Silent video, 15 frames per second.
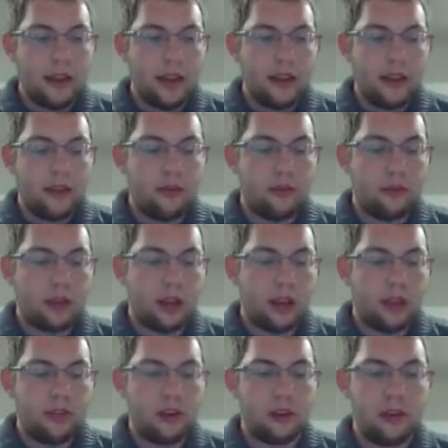Now, this was
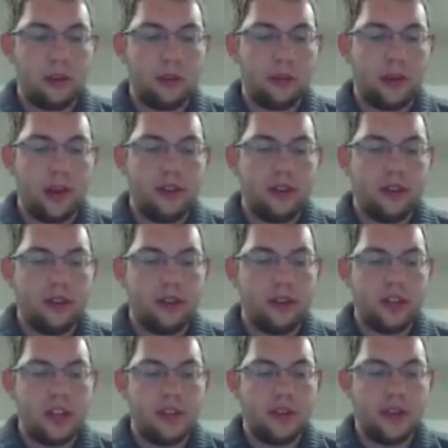caused during those plates
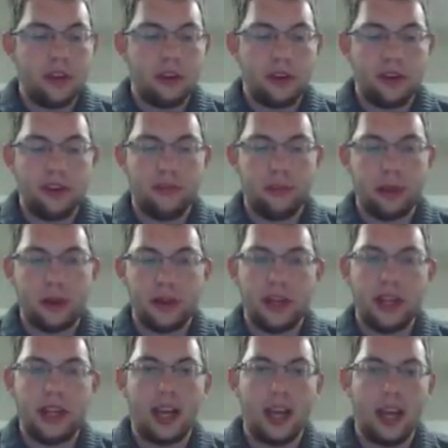shifting during this
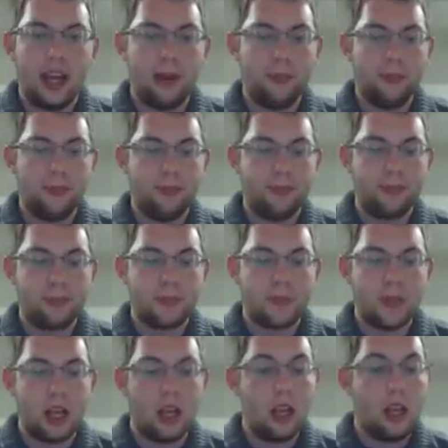period of time.
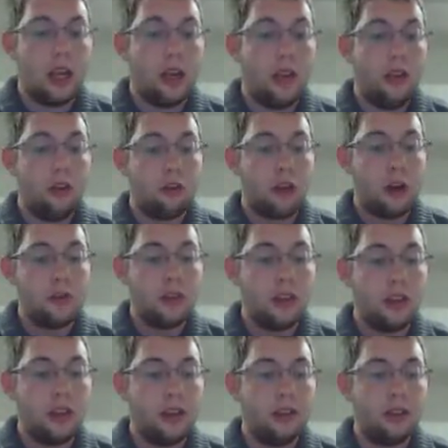The
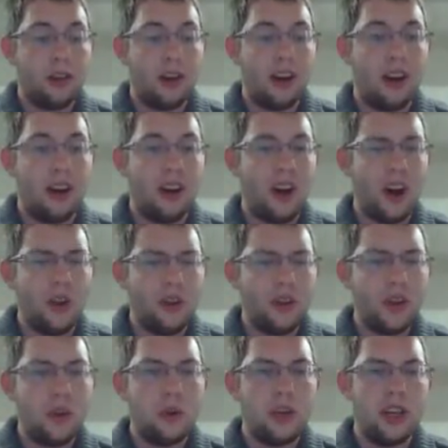eruption
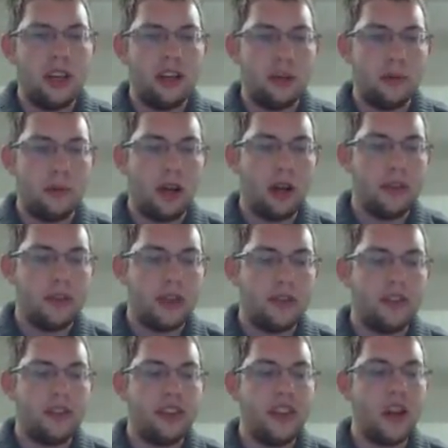also kicked a bunch
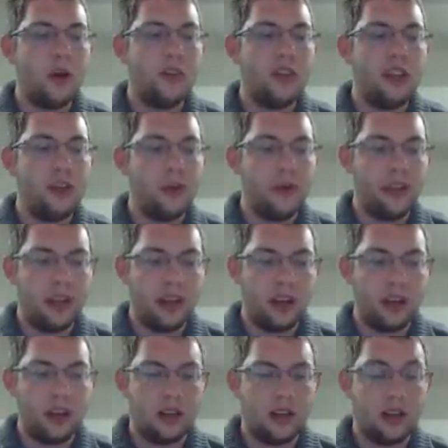of CO2 in the
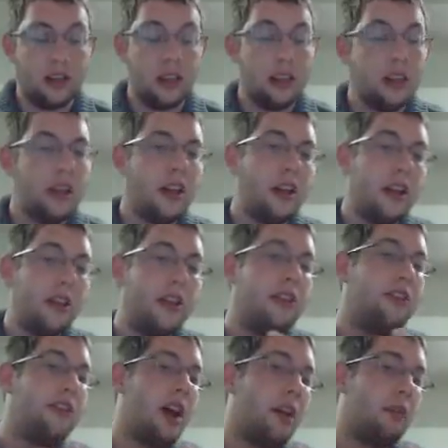air, the
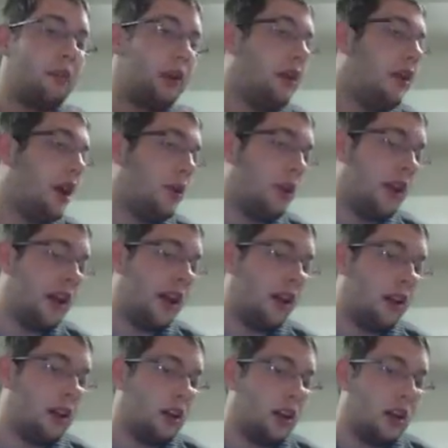stuff we know
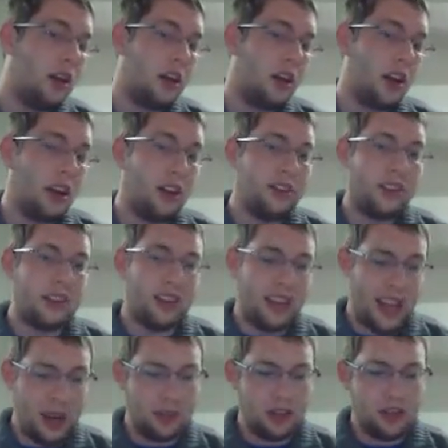today that caused
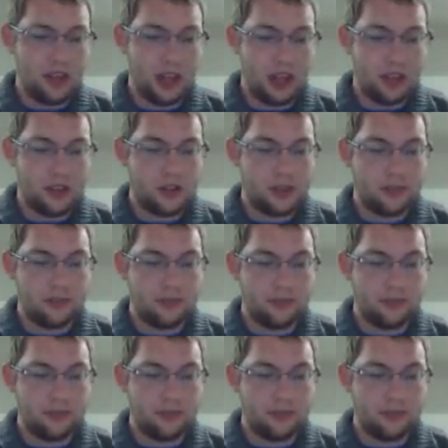climate change.